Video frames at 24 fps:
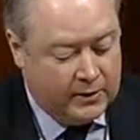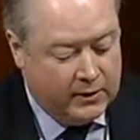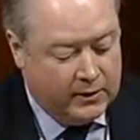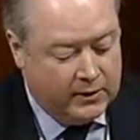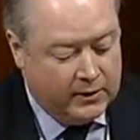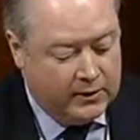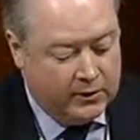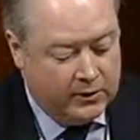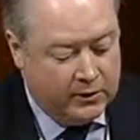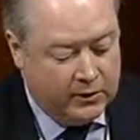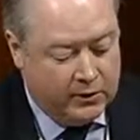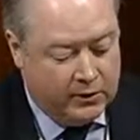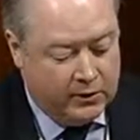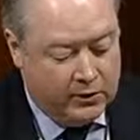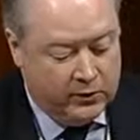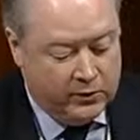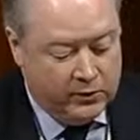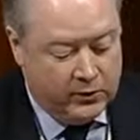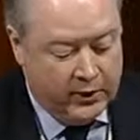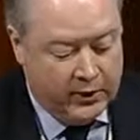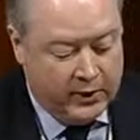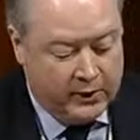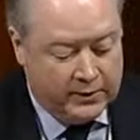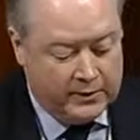to do,
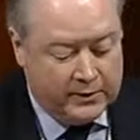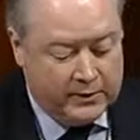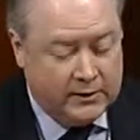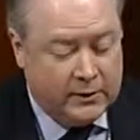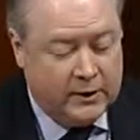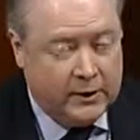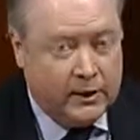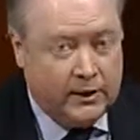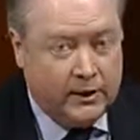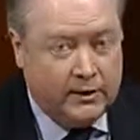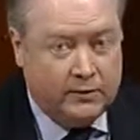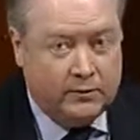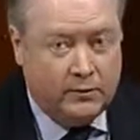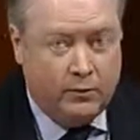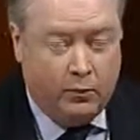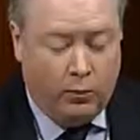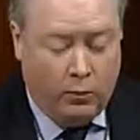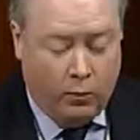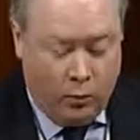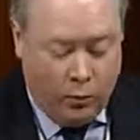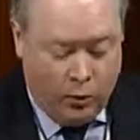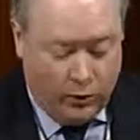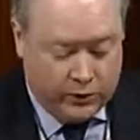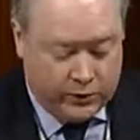like send
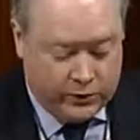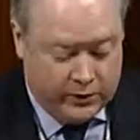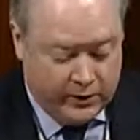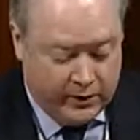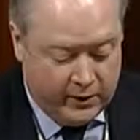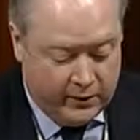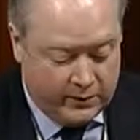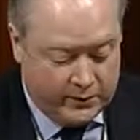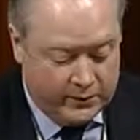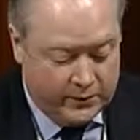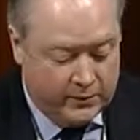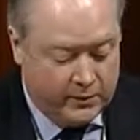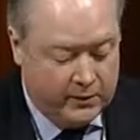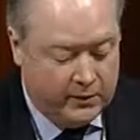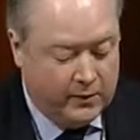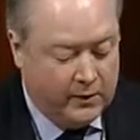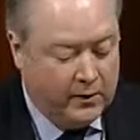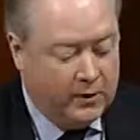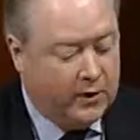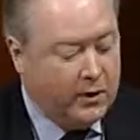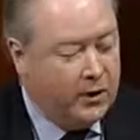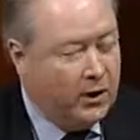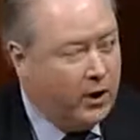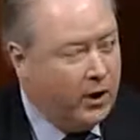warships
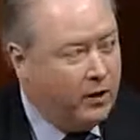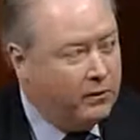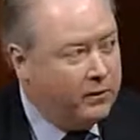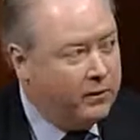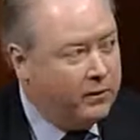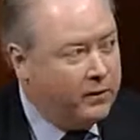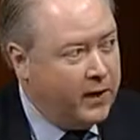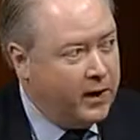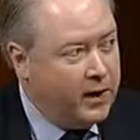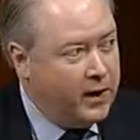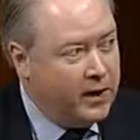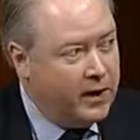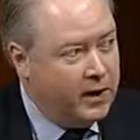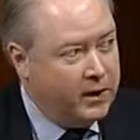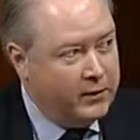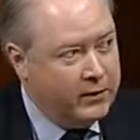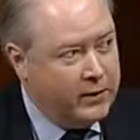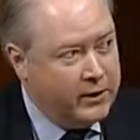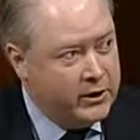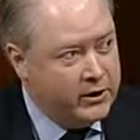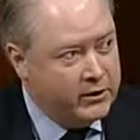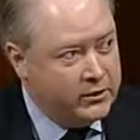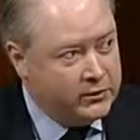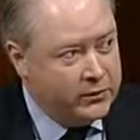off of our
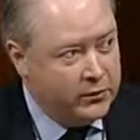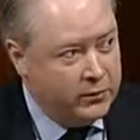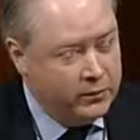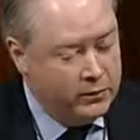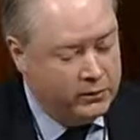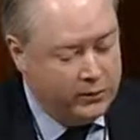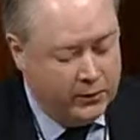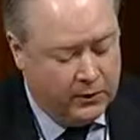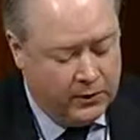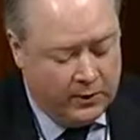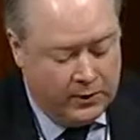eastern